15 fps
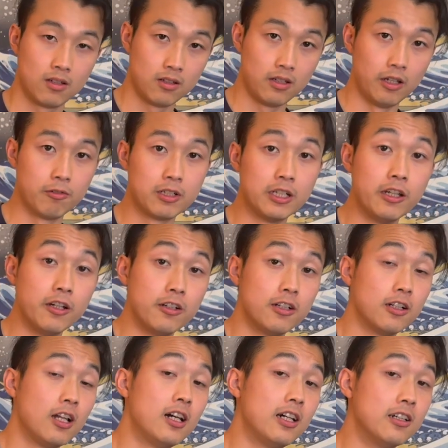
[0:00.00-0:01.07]
And we can hear it a
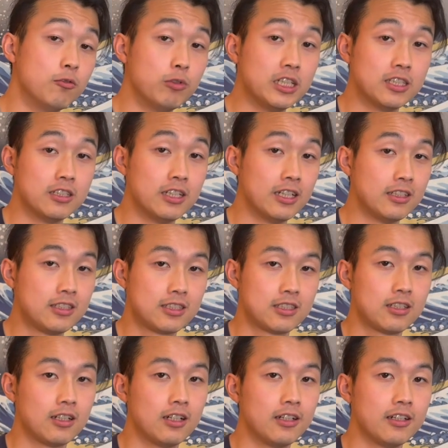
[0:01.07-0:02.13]
lot on recent hits
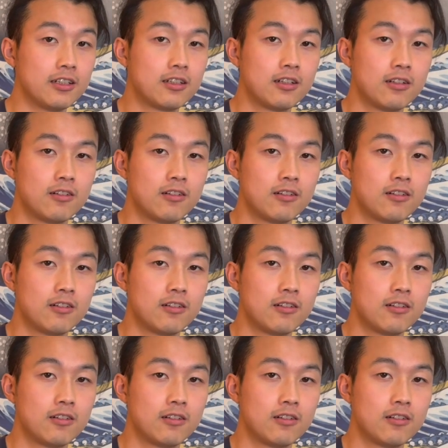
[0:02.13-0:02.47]
like.